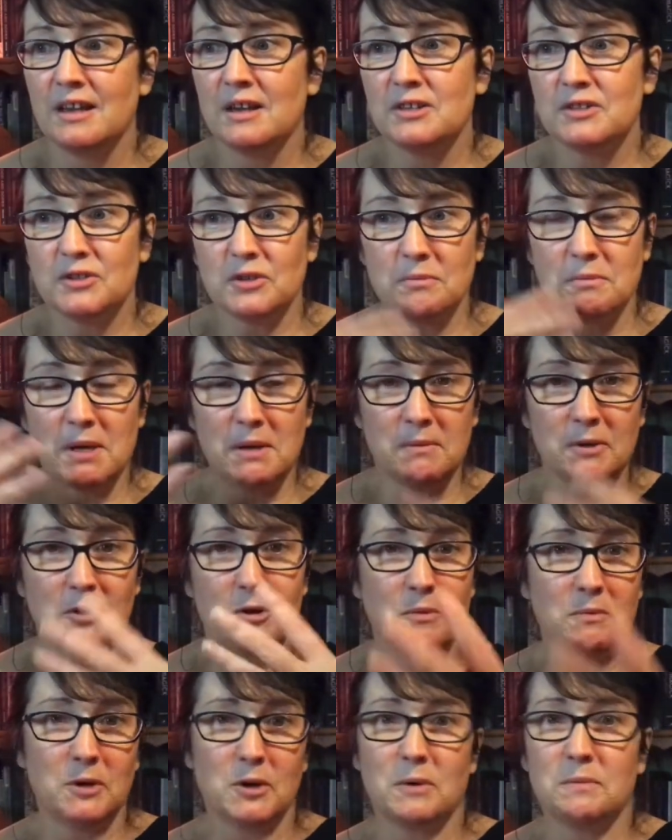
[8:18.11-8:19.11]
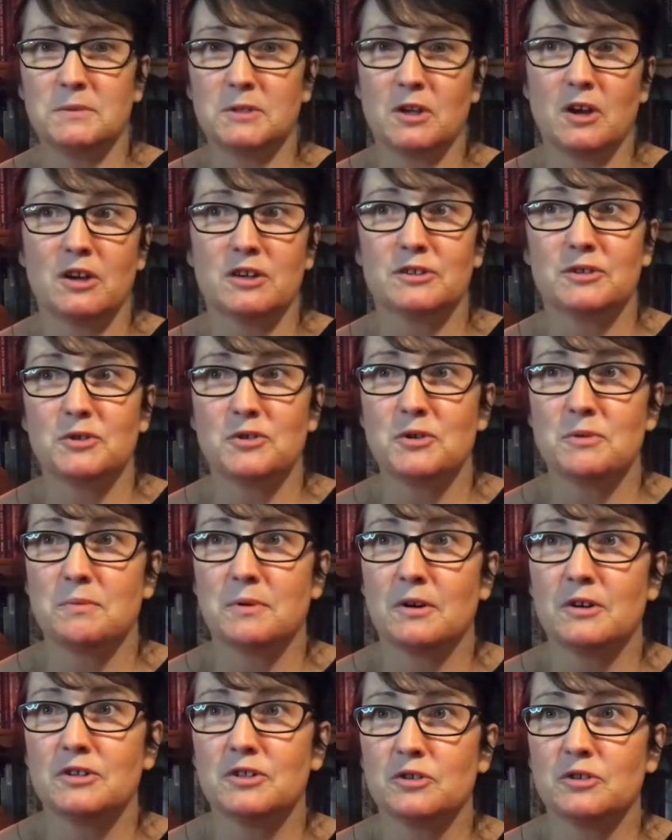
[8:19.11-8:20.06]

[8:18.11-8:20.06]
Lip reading: So maybe coming up to October,